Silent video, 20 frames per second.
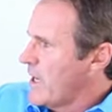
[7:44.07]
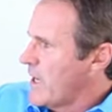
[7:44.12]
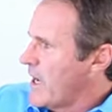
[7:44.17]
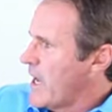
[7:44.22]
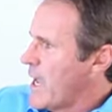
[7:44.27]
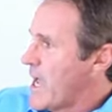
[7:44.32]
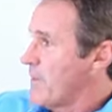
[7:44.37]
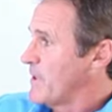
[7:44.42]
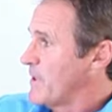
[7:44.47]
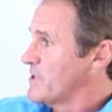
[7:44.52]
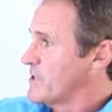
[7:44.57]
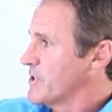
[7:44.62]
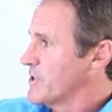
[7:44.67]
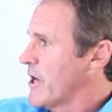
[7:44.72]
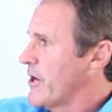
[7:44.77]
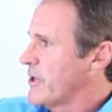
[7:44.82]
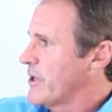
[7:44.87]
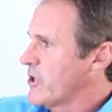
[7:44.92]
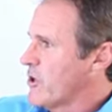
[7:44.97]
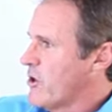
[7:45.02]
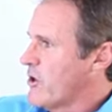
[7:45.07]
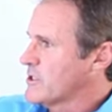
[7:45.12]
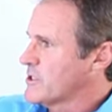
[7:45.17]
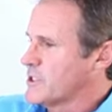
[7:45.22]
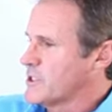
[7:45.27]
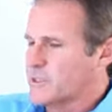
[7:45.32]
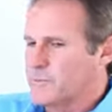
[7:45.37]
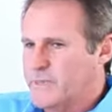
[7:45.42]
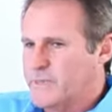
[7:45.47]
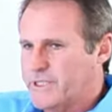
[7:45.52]
how much it's going to cost
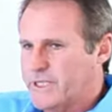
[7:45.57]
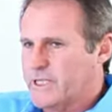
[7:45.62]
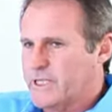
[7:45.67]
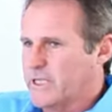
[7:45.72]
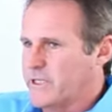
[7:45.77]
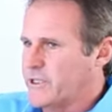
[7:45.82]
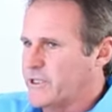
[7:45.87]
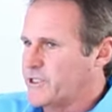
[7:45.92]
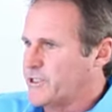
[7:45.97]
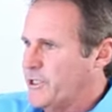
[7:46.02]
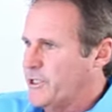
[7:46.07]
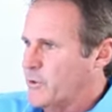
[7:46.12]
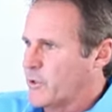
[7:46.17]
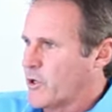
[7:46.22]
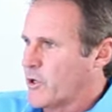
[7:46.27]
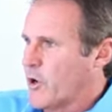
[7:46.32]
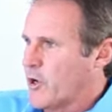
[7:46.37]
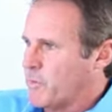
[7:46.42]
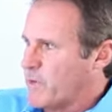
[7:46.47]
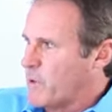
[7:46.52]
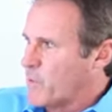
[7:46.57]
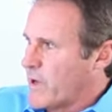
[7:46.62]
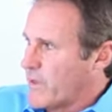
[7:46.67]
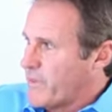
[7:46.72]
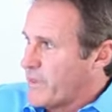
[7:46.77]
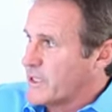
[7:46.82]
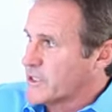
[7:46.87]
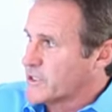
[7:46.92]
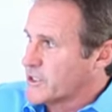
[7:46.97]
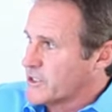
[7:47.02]
us, particularly in this new economy where
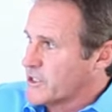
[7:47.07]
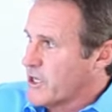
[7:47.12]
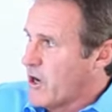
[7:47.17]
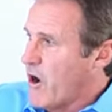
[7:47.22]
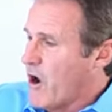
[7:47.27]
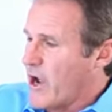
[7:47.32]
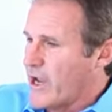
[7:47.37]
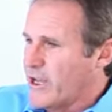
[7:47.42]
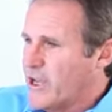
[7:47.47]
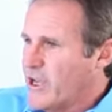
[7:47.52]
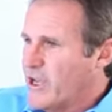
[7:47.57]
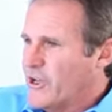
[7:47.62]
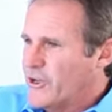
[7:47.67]
things are tight.